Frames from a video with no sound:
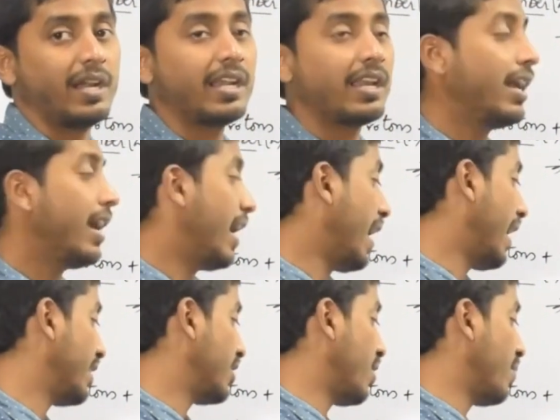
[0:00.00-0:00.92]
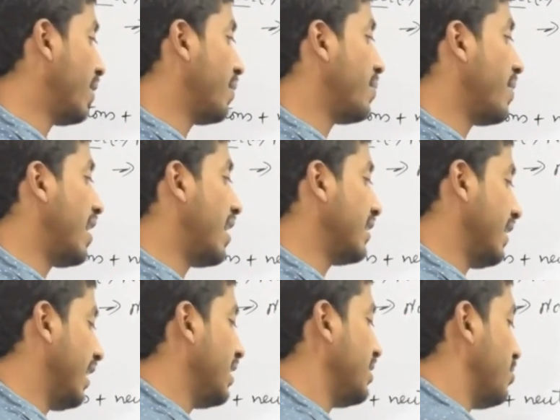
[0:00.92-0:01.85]
but atomic mass.
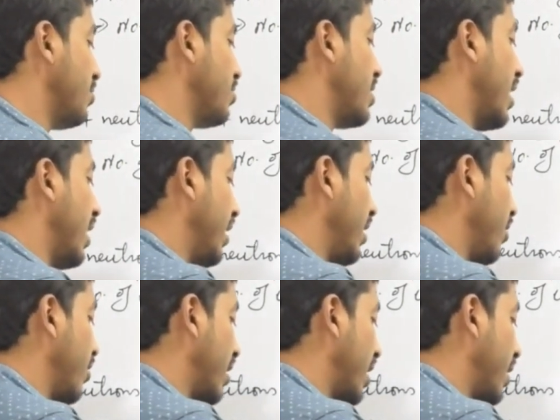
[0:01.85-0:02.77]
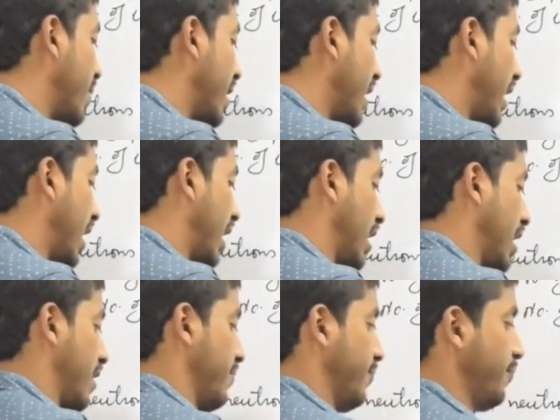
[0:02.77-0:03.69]
It is usually denoted by
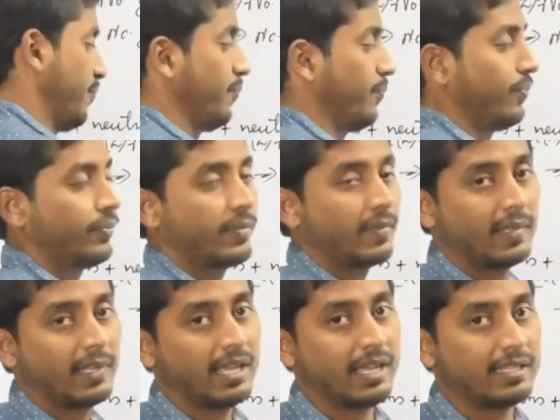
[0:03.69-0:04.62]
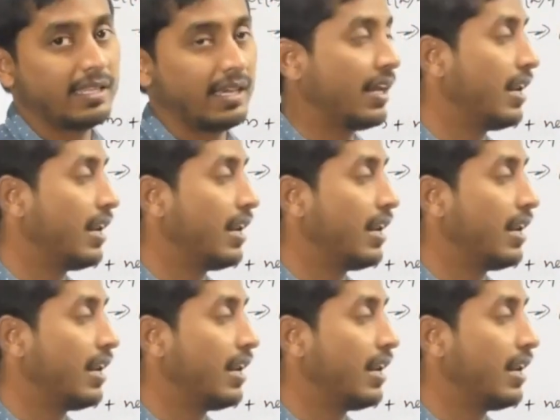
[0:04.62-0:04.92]
A. Is it